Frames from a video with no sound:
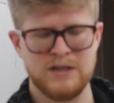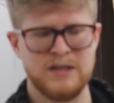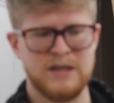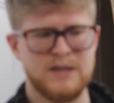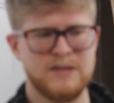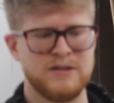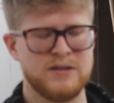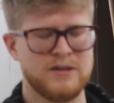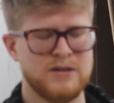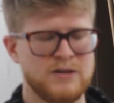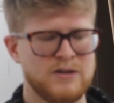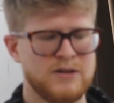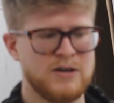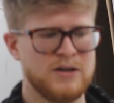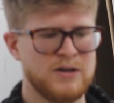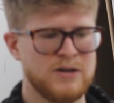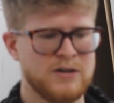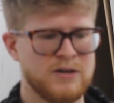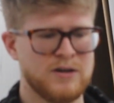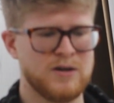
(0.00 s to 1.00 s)
and there
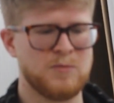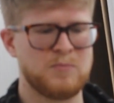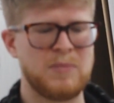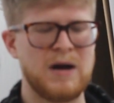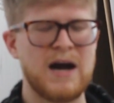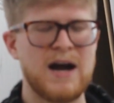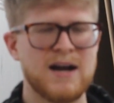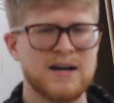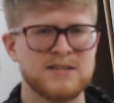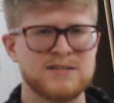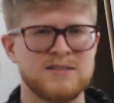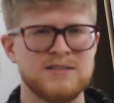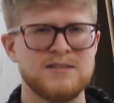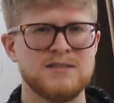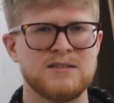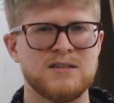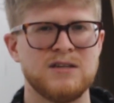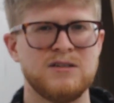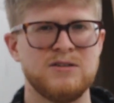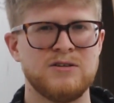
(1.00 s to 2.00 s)
are
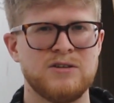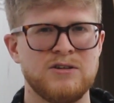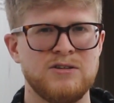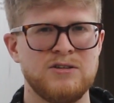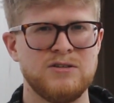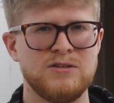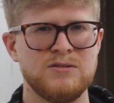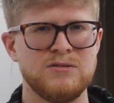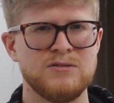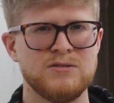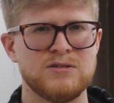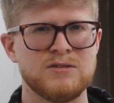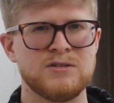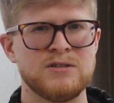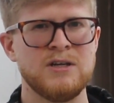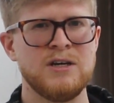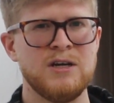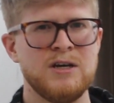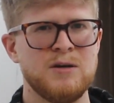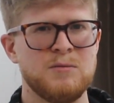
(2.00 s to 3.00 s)
epoxies that you can use,
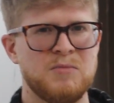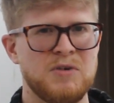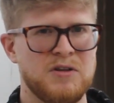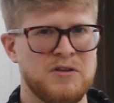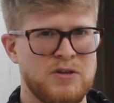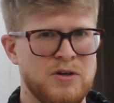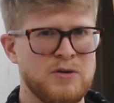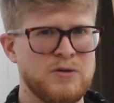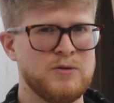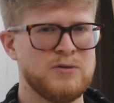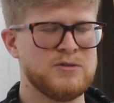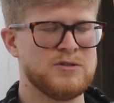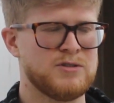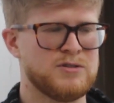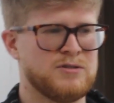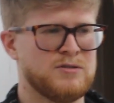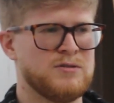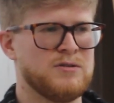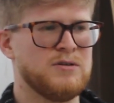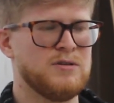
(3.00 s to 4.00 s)
but
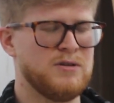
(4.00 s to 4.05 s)
those